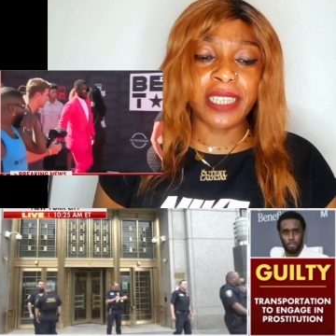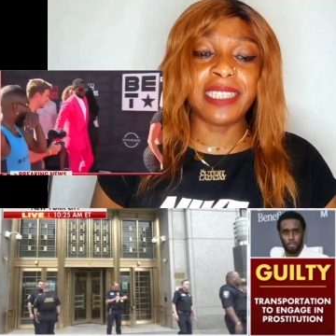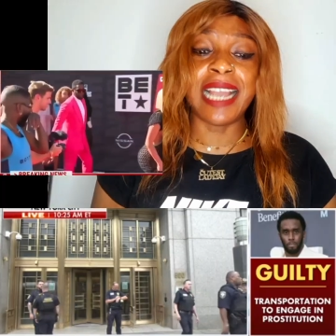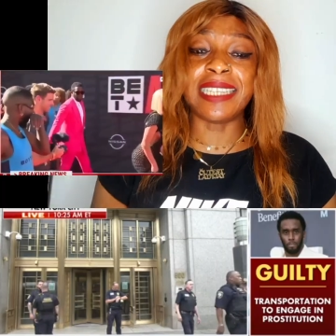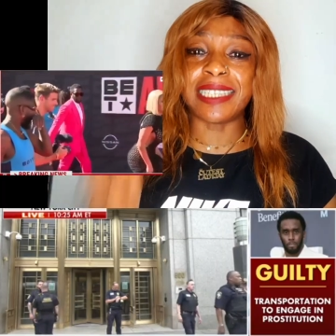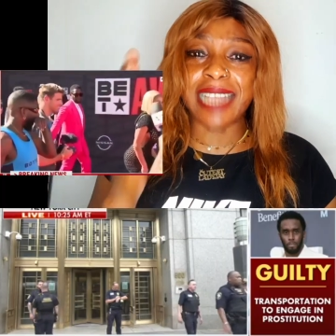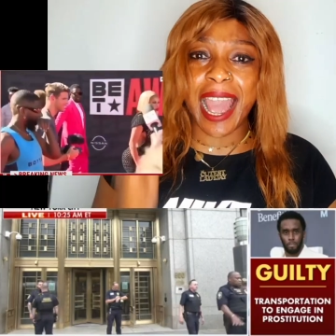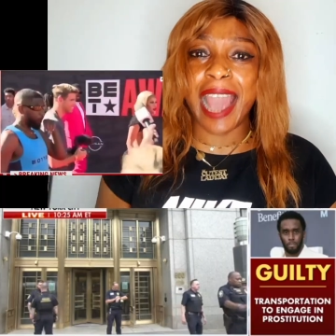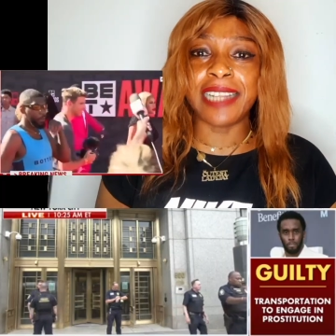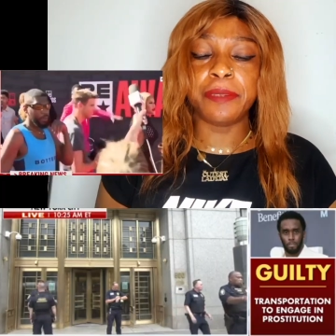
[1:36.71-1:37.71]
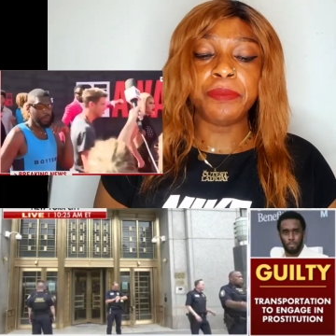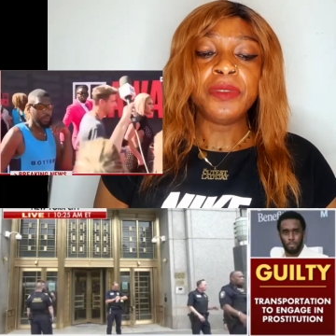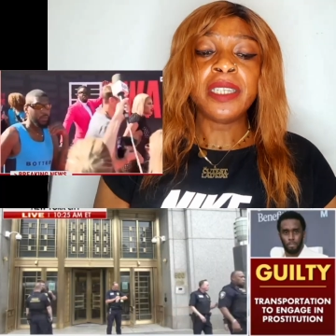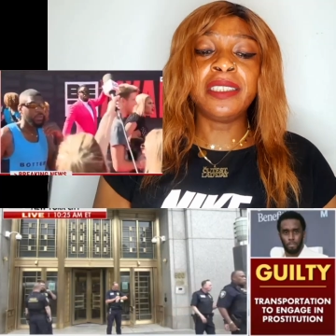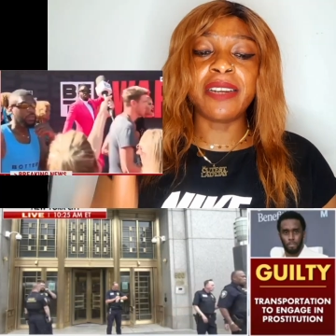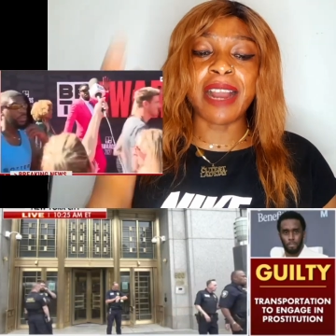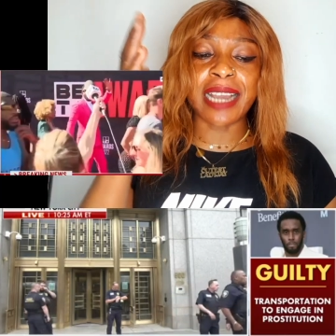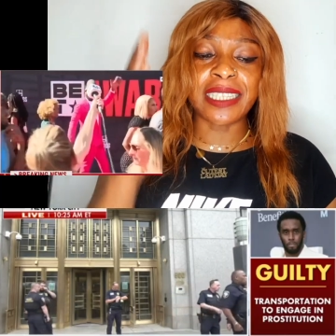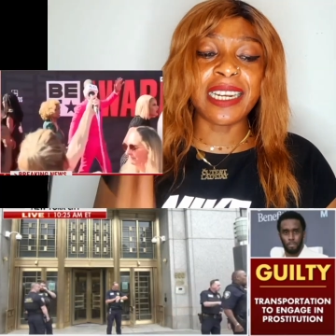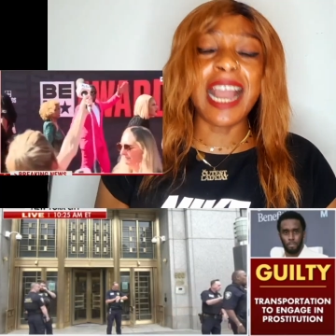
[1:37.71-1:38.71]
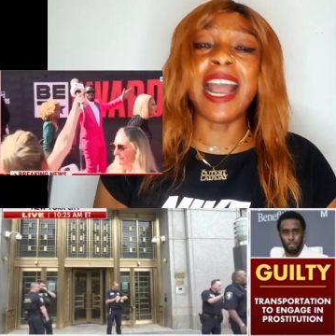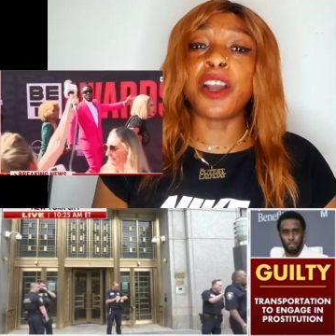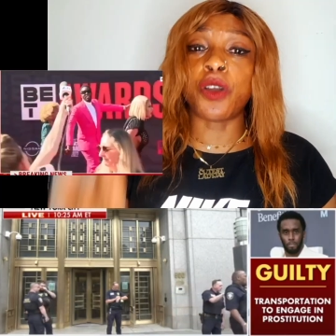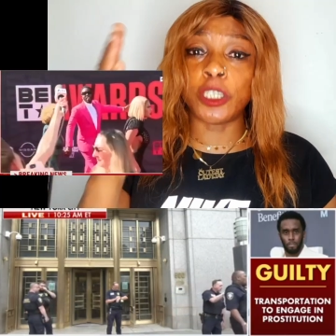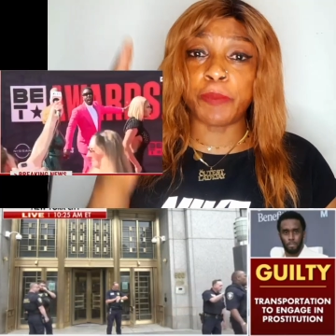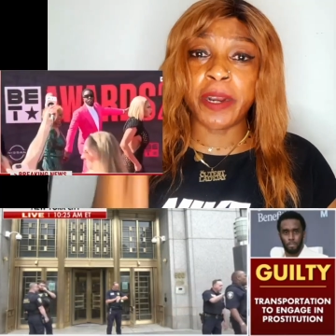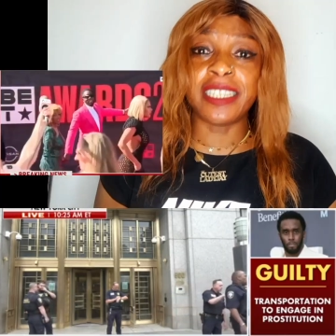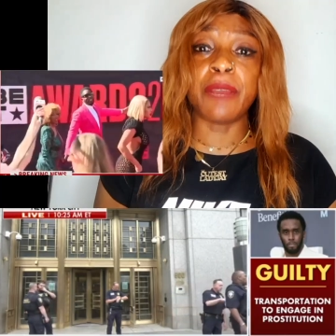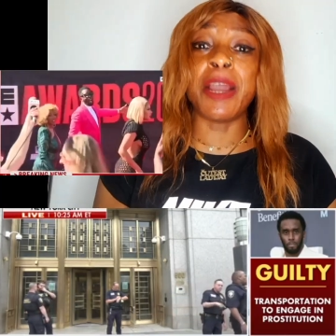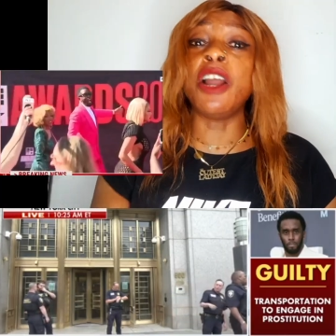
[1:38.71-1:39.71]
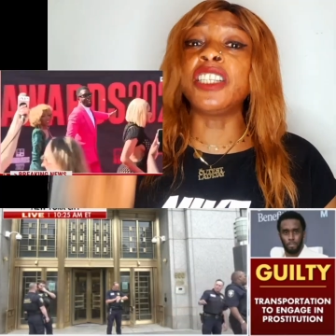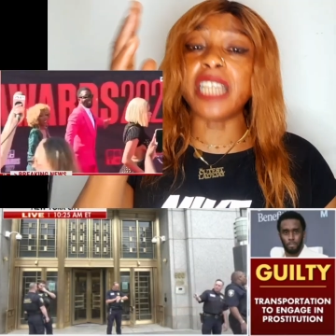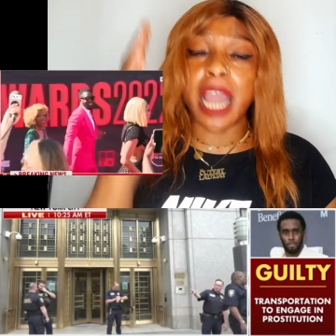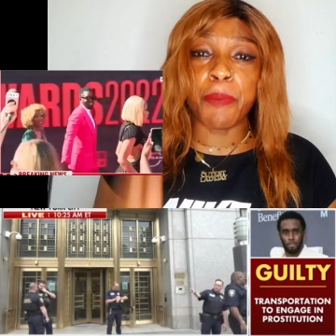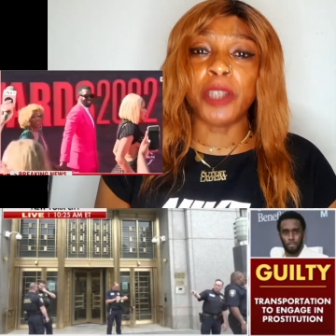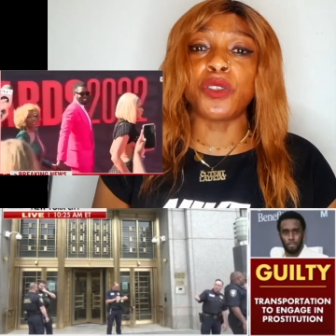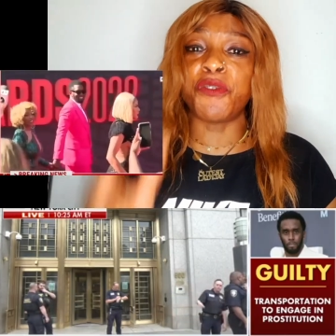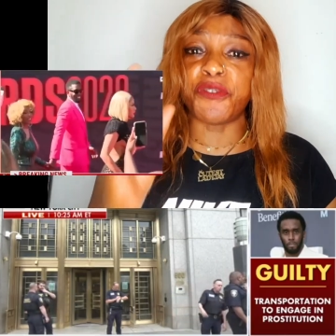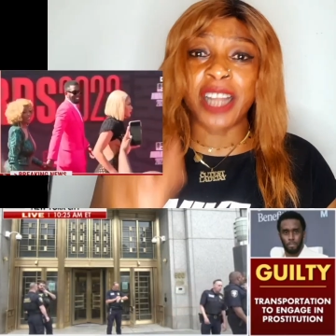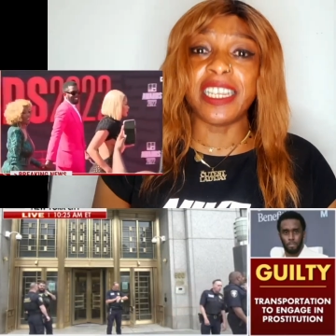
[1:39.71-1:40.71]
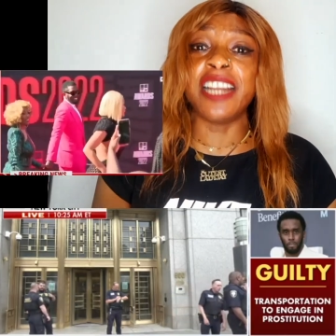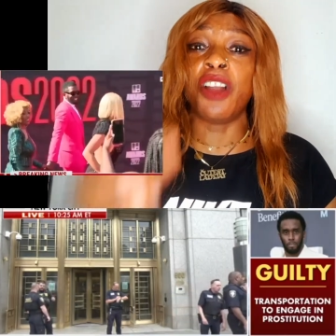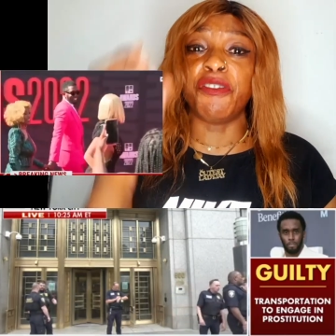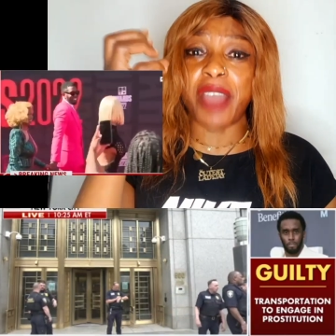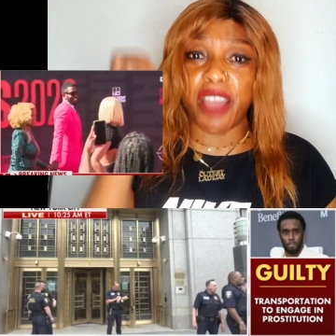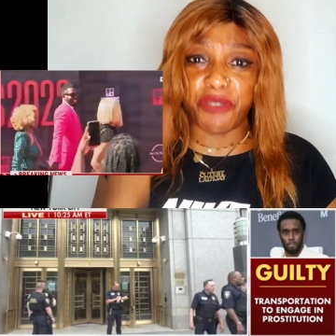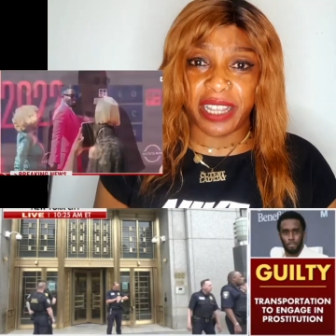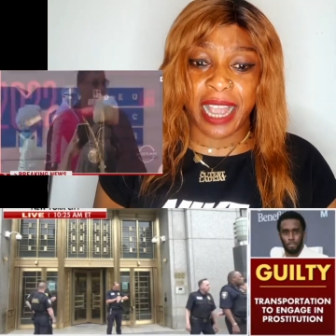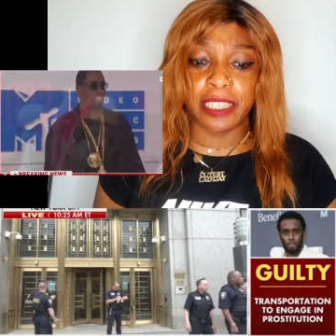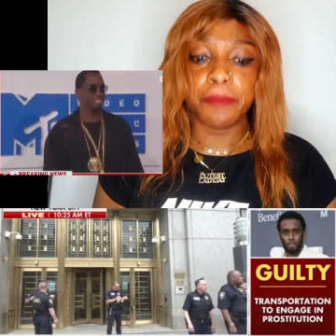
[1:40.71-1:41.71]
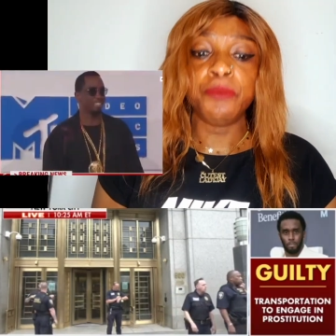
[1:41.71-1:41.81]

They said the racketeering and conspiracy, they were not able to find enough evidence